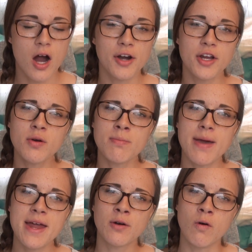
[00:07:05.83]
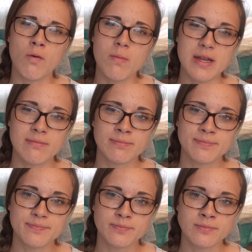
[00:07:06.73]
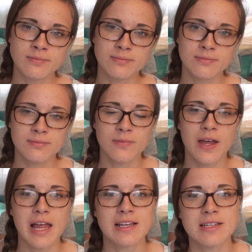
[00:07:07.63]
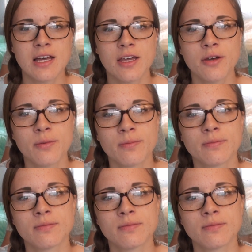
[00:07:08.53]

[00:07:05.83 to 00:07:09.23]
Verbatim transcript: Are you a man or a woman? I'd like to tell you,